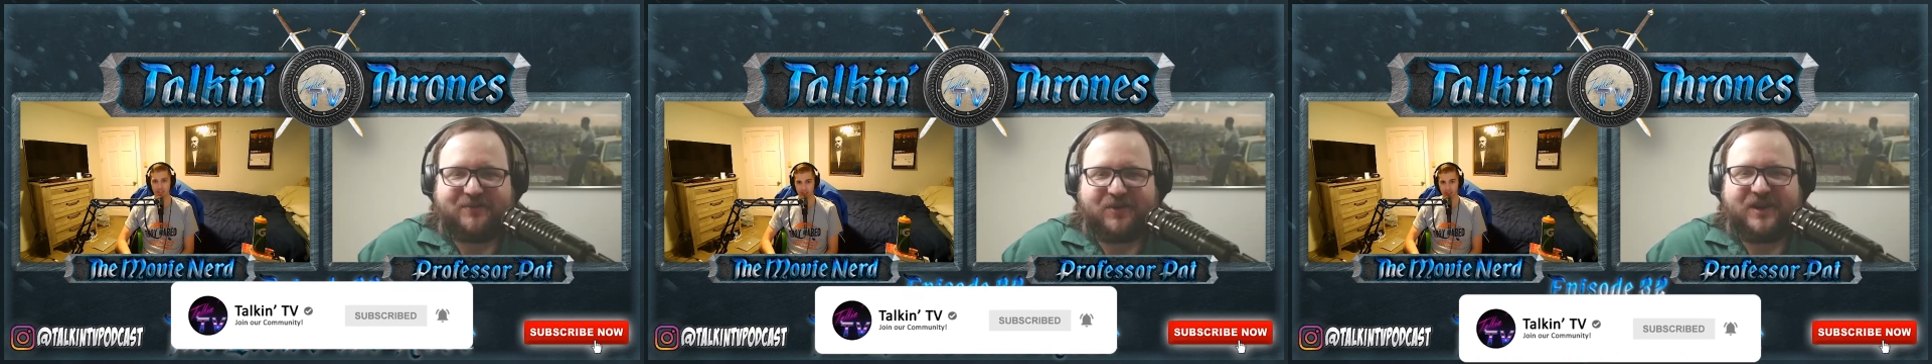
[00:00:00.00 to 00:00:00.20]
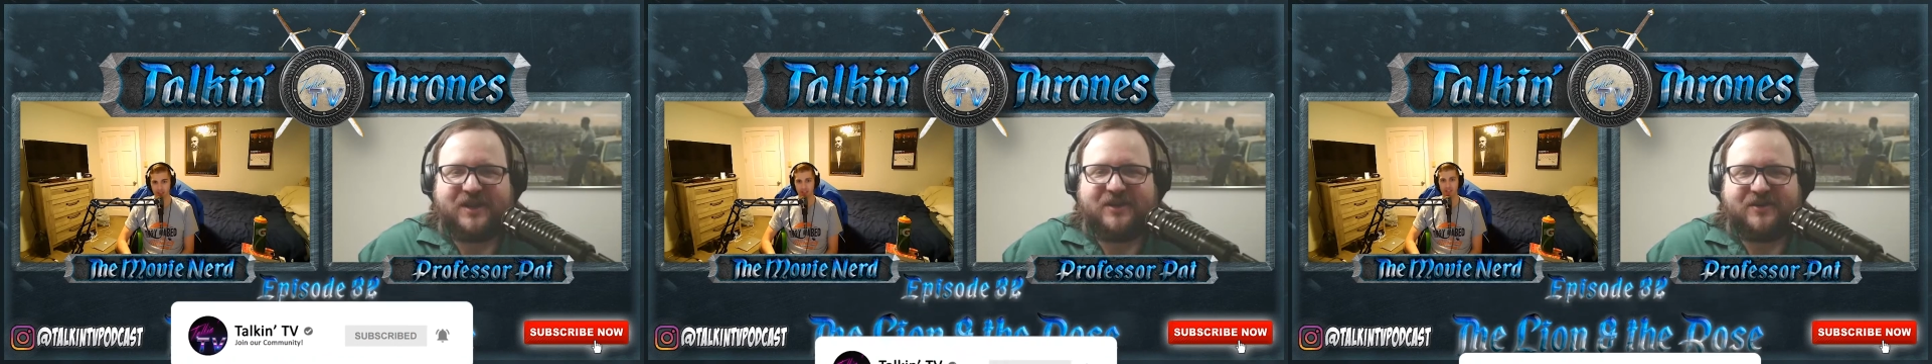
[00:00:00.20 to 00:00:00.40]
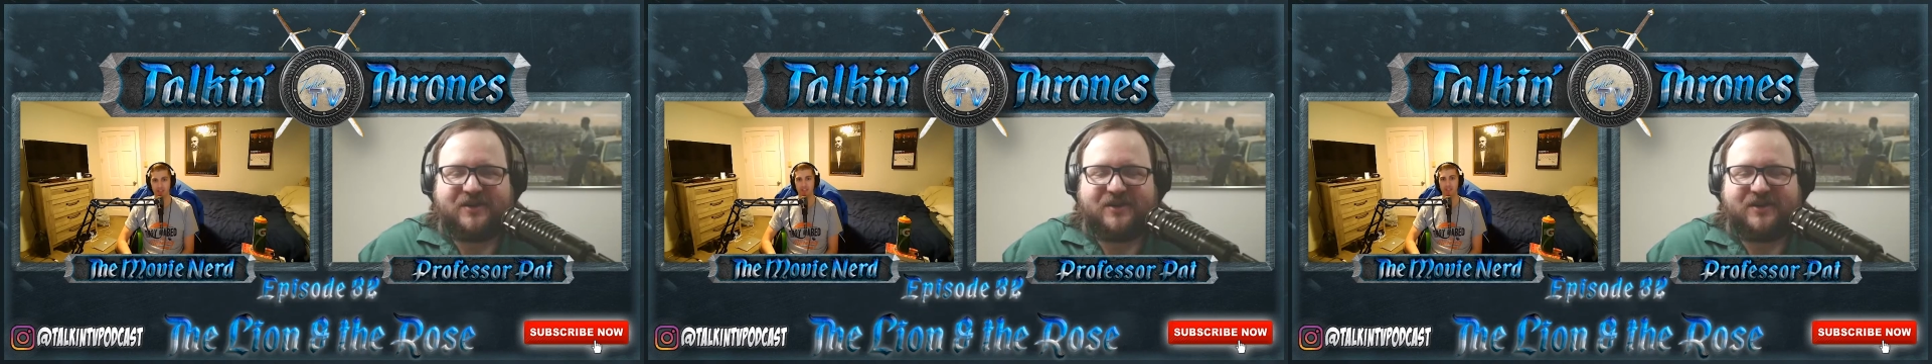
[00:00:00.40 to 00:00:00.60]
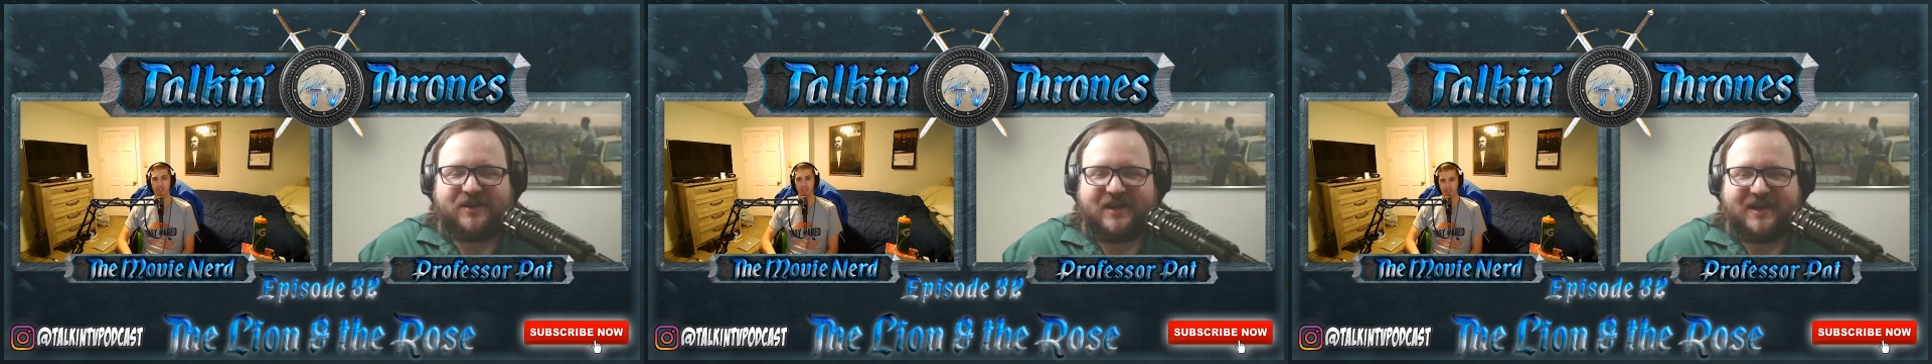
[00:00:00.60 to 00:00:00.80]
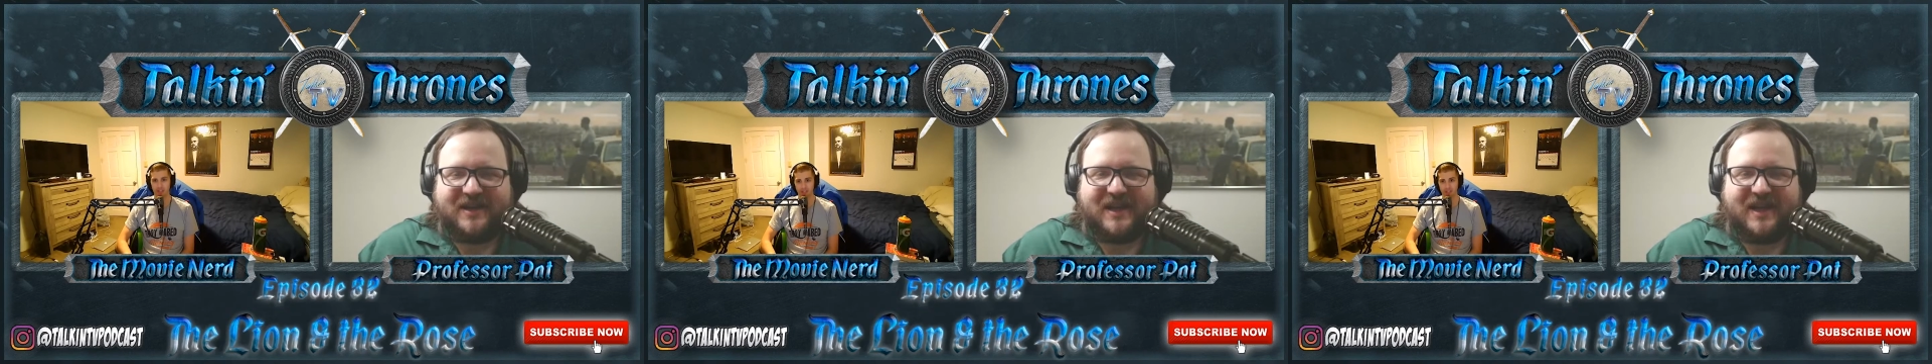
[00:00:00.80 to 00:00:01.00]
right here
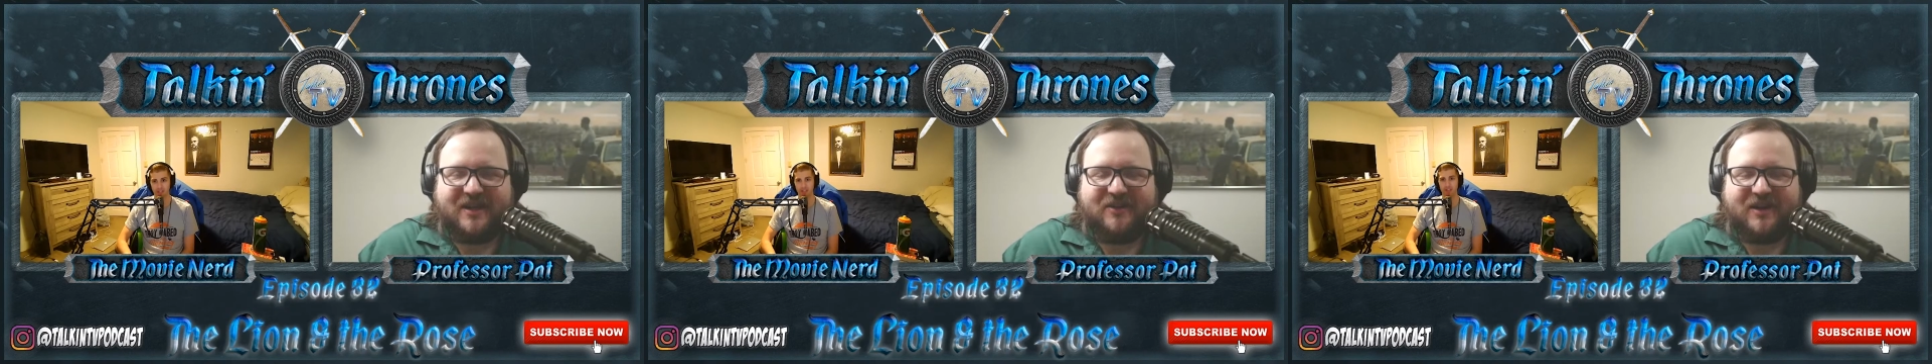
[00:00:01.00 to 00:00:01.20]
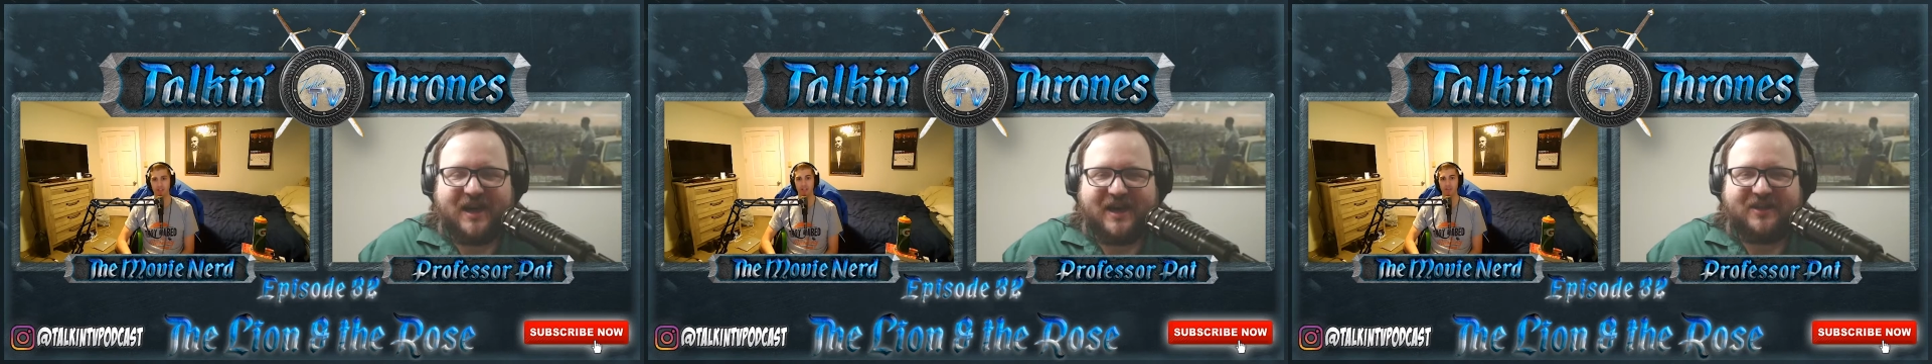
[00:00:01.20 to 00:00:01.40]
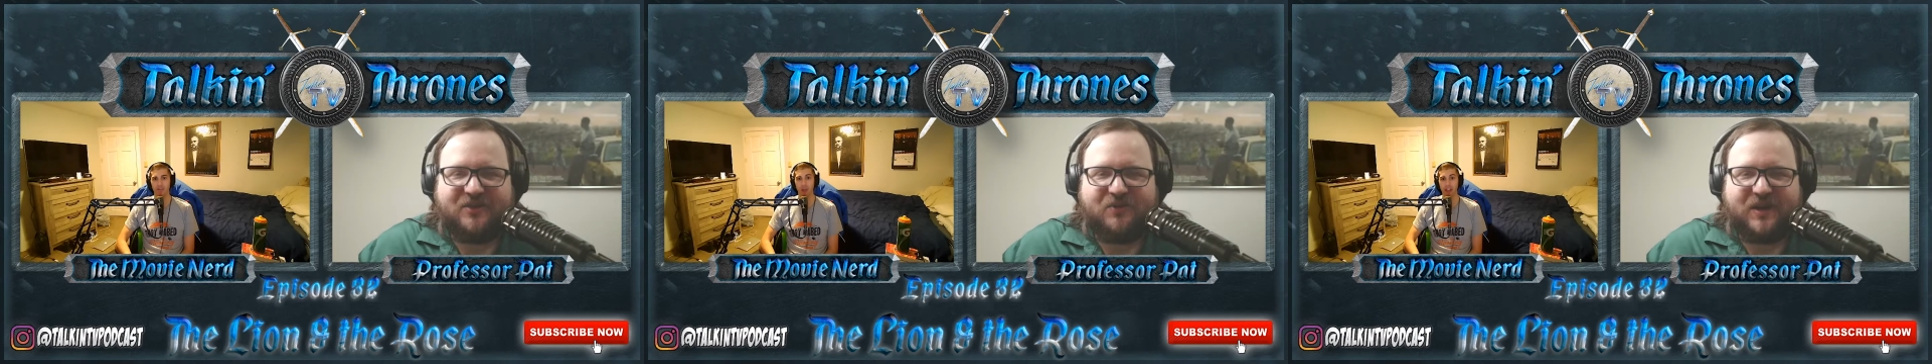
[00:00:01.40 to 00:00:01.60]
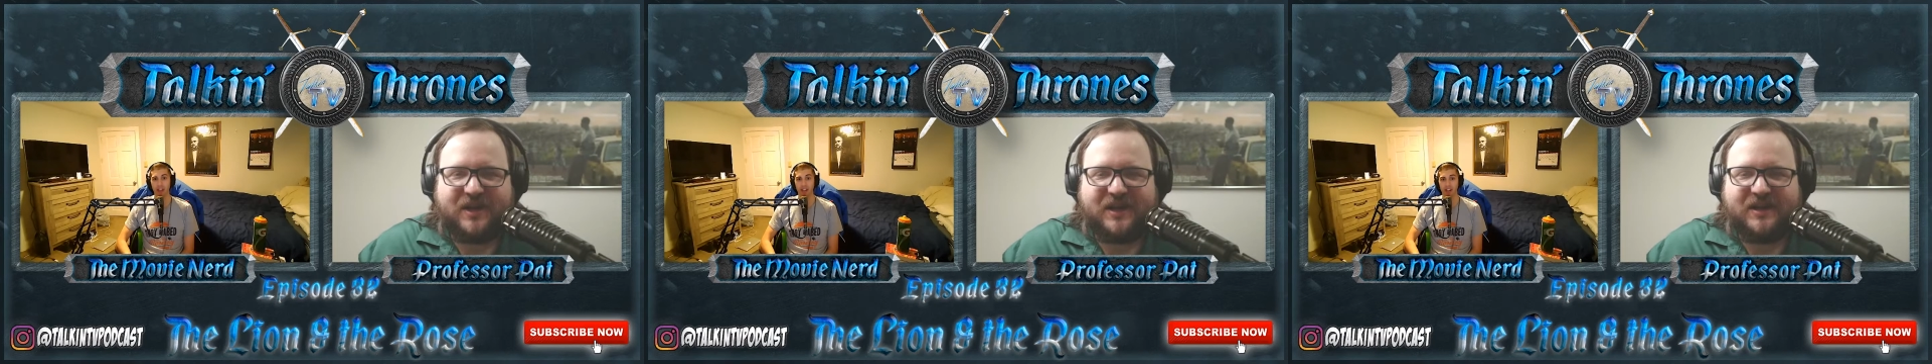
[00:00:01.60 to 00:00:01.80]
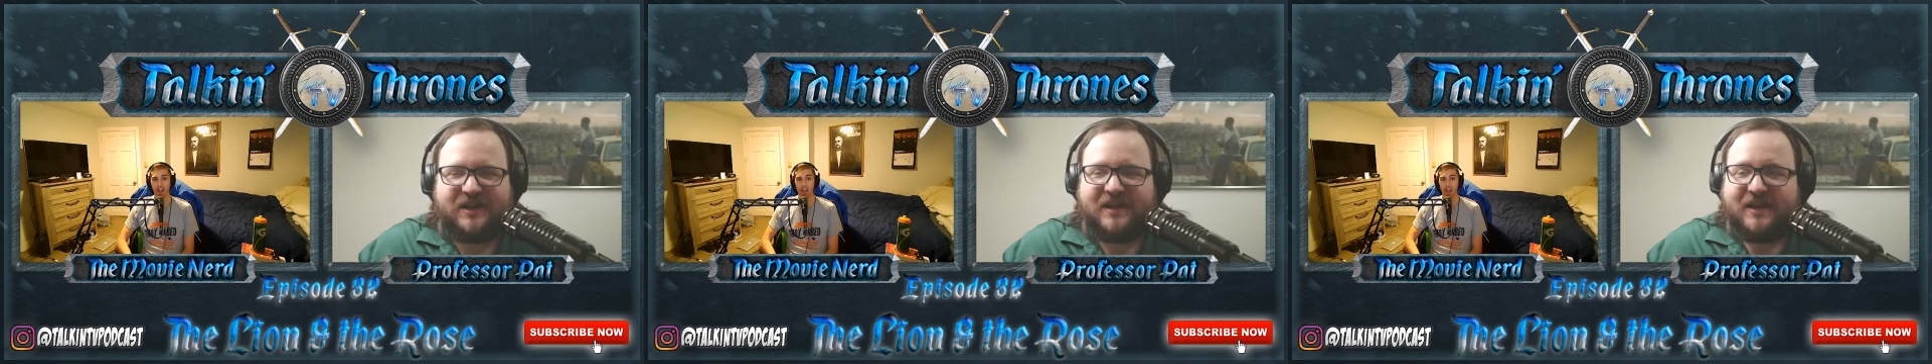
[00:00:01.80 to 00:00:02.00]
and now at the
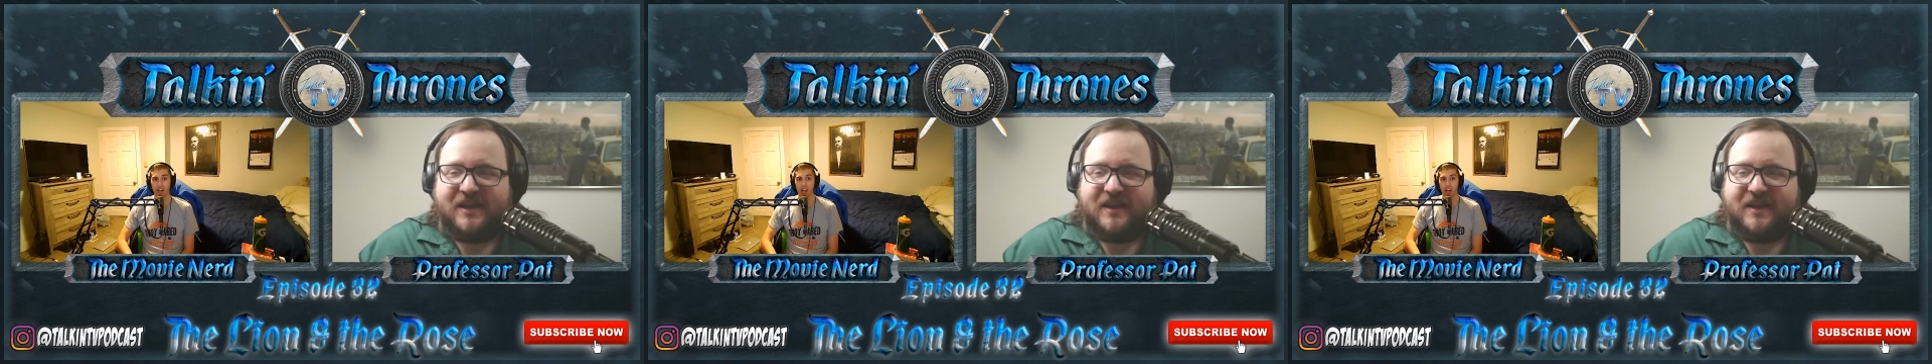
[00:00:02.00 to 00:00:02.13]
wedding.